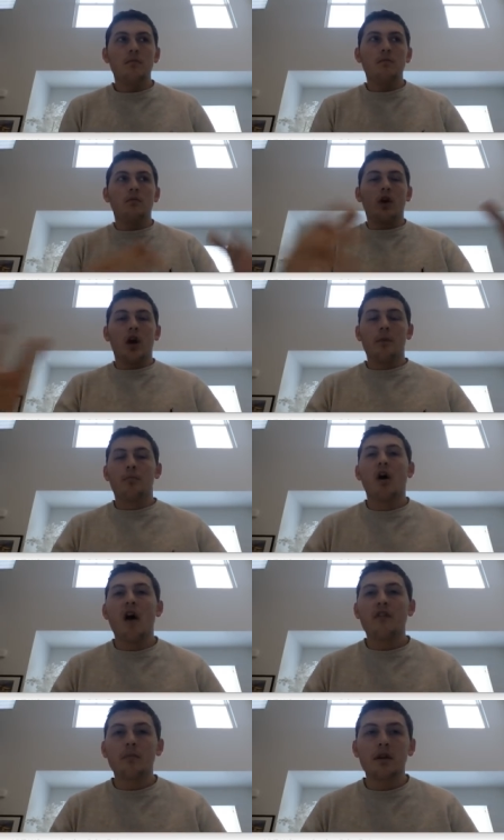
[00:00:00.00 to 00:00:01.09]
going to
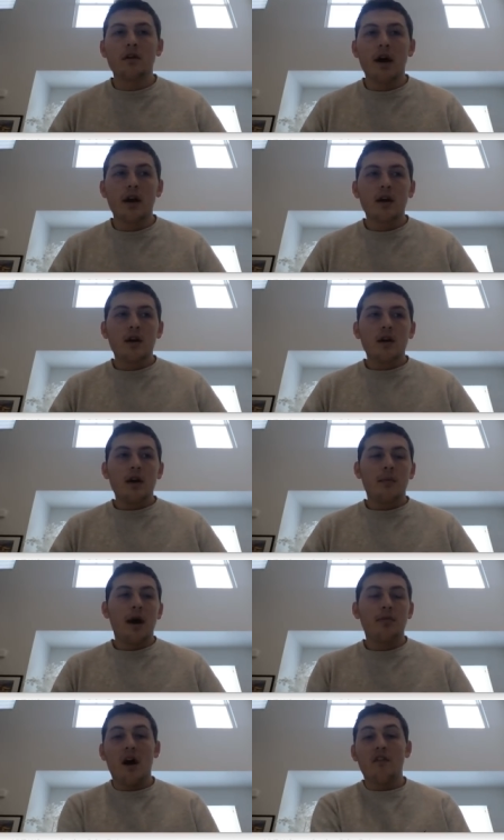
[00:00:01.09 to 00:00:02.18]
profit me. Like, it
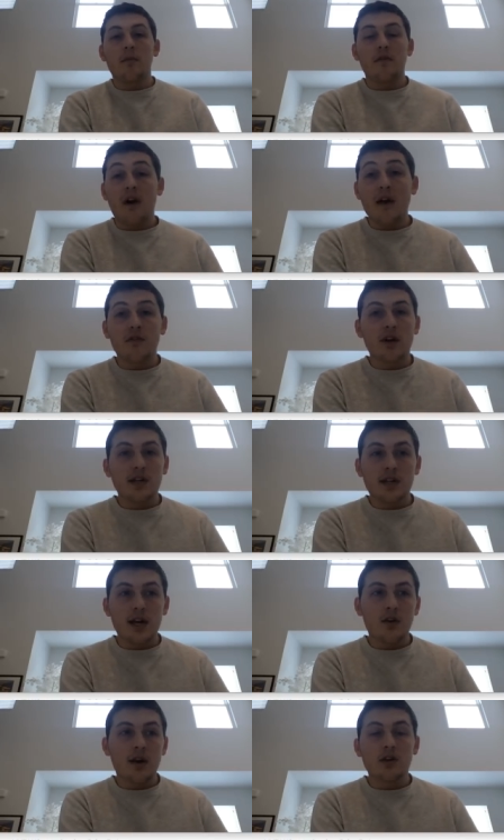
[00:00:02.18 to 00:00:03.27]
might profit me $5 grand,
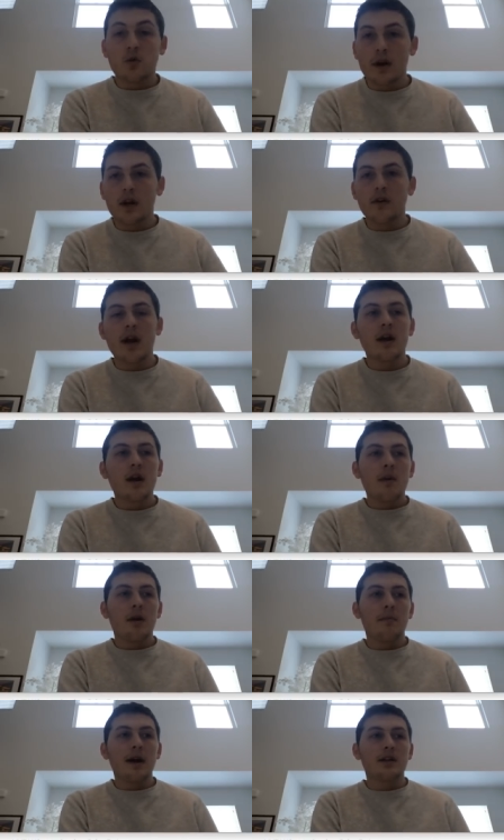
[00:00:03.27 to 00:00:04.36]
$10 grand, $20 grand, but
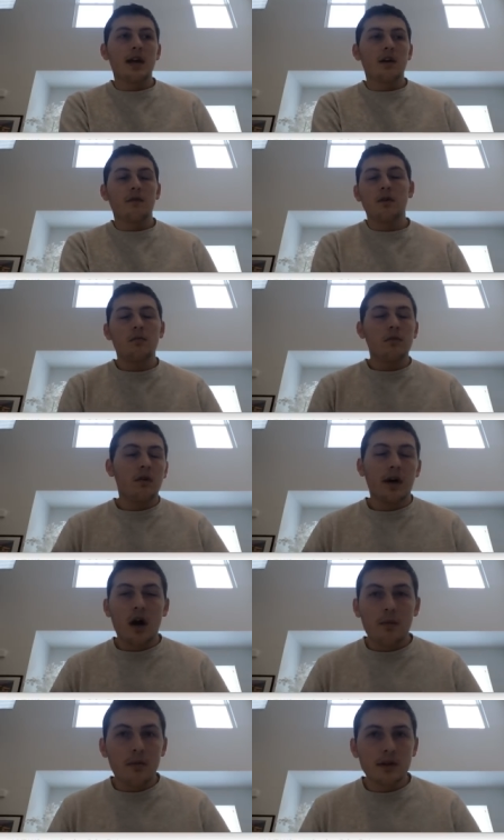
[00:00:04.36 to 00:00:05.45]
it might take a
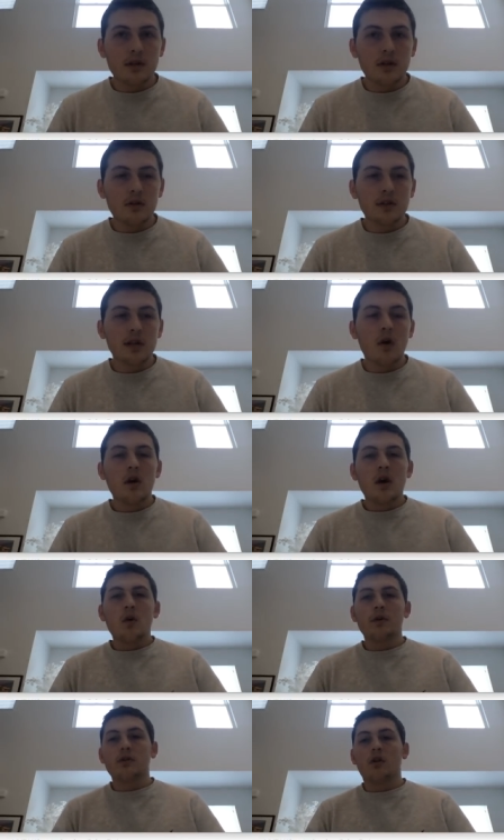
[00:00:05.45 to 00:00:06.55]
couple months to do so.
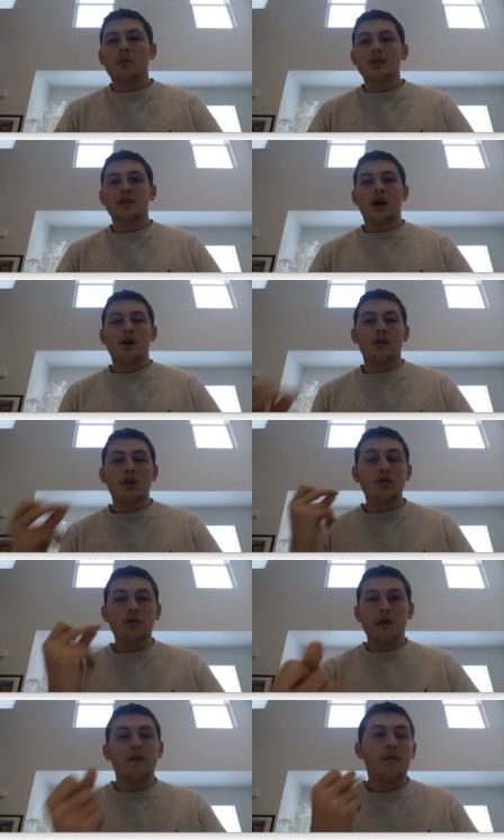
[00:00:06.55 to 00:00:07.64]
With normal stock, you're
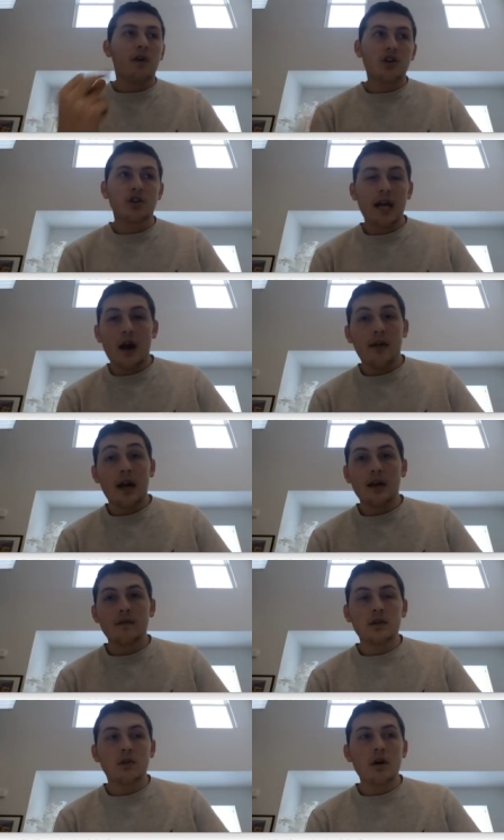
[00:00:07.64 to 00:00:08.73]
usually flushing out of that
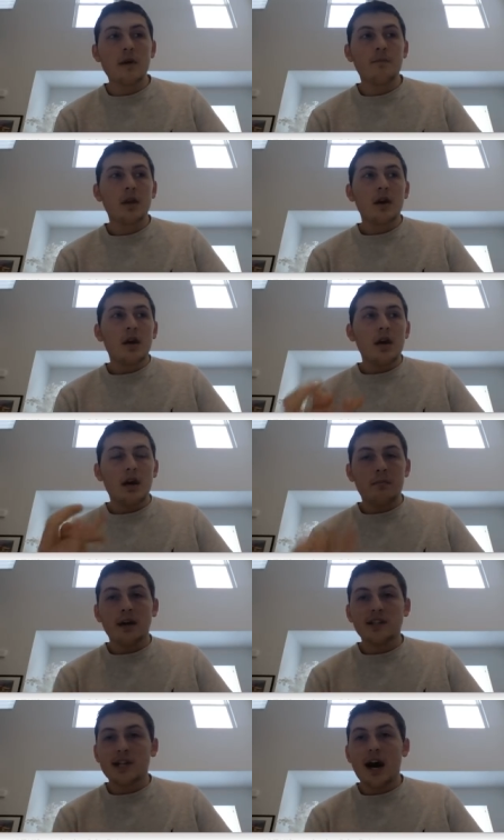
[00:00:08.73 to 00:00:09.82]
inventory in a
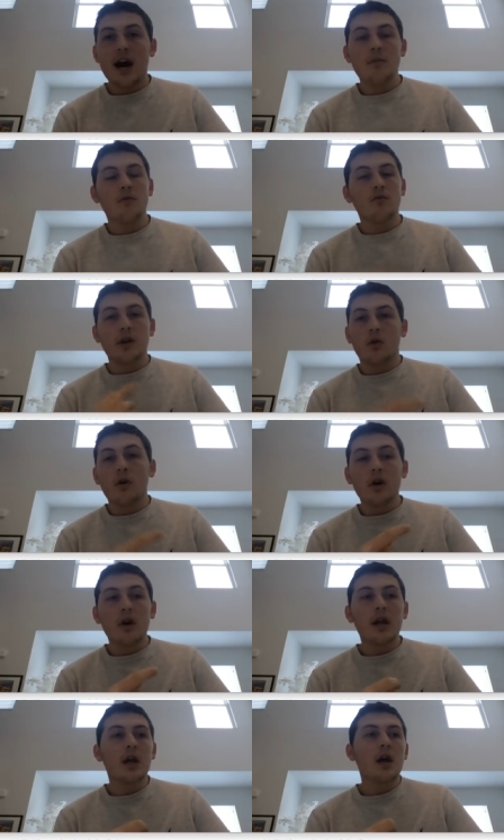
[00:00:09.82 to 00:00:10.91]
month's time,
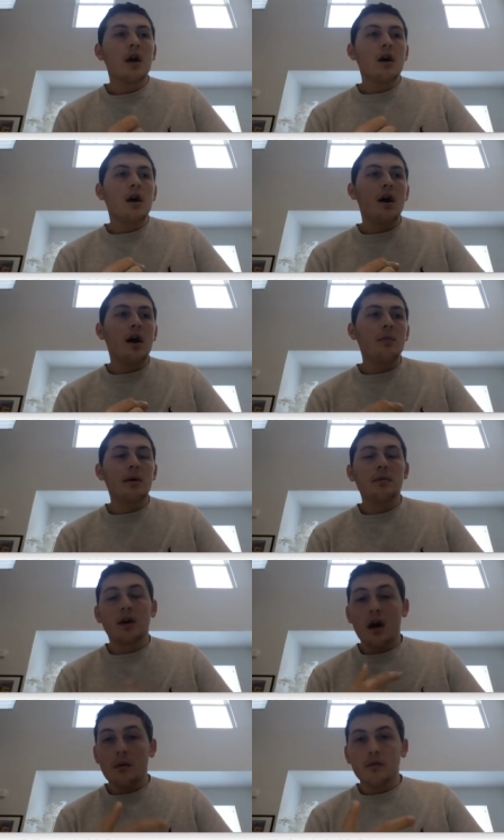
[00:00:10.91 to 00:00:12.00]
reordering, maybe in a
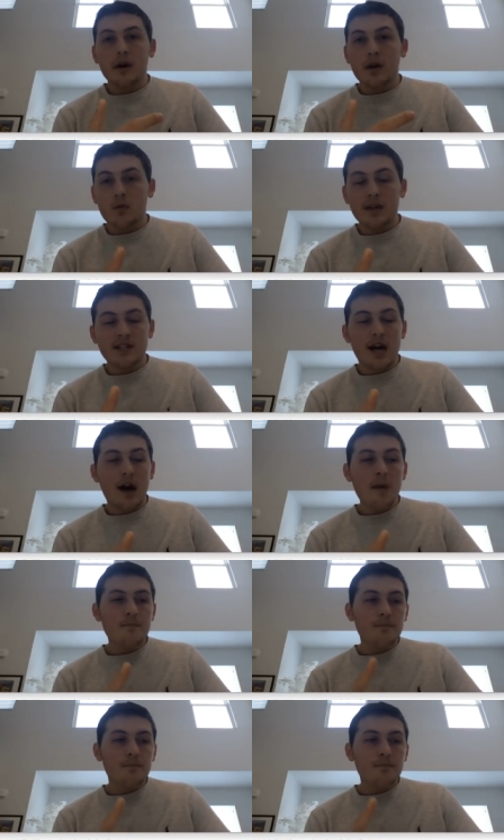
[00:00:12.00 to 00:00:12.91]
couple like weeks time.